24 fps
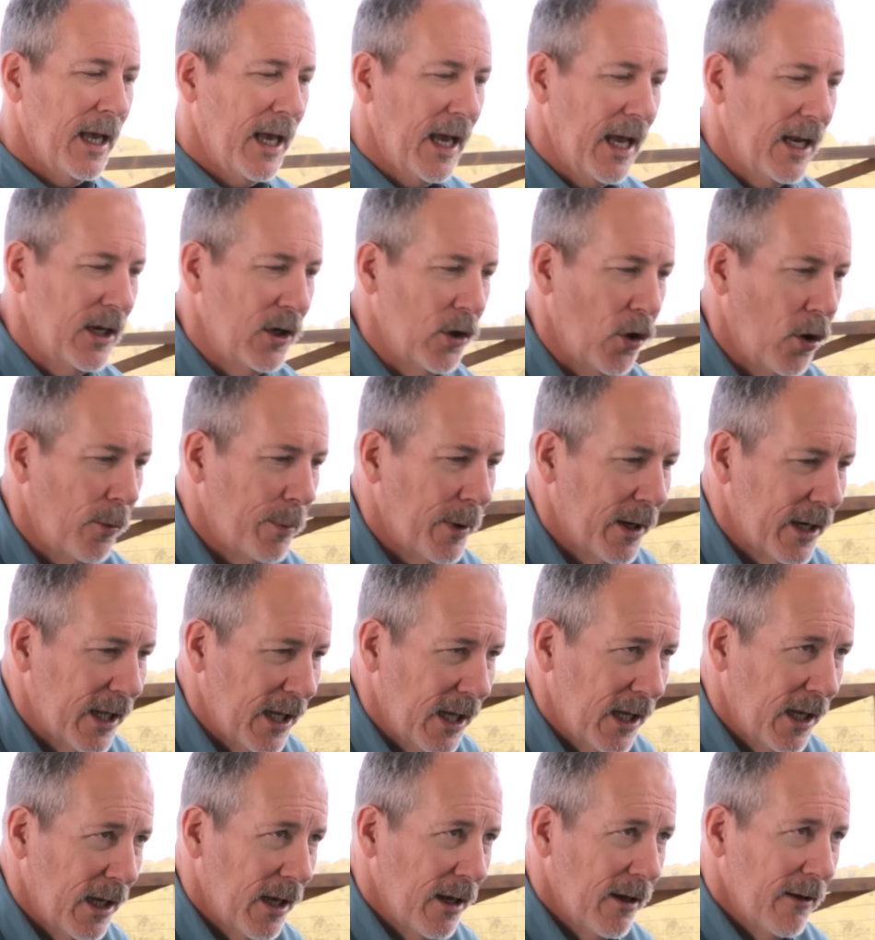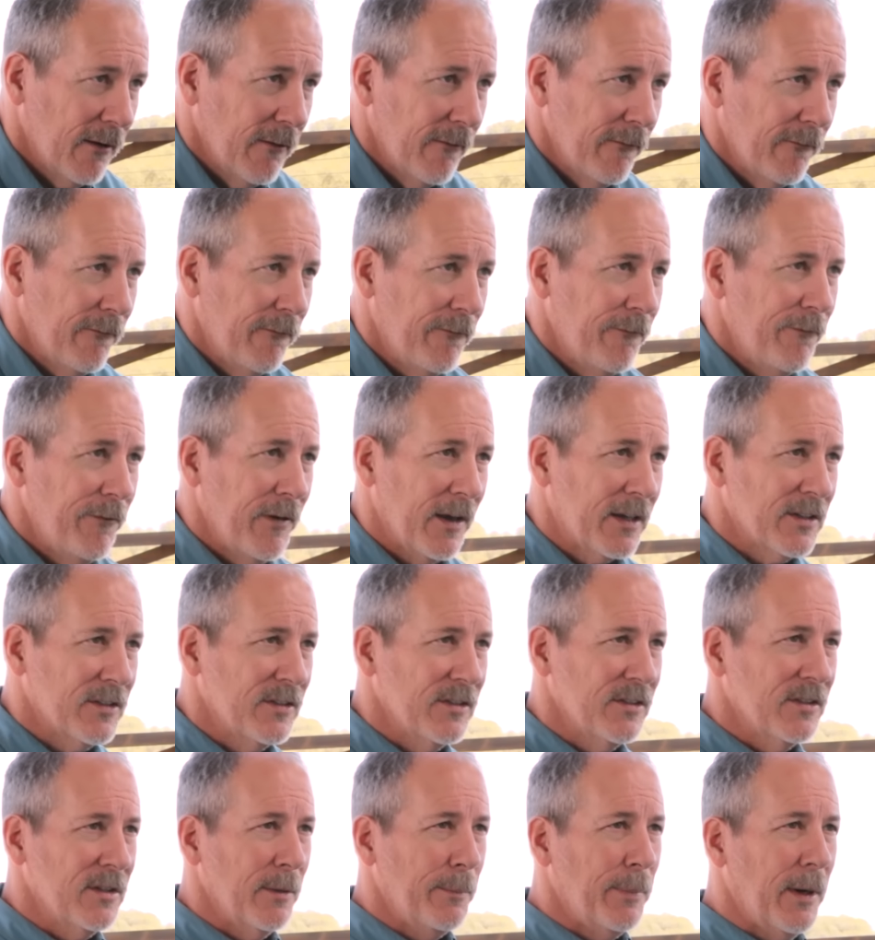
and nobody fixes the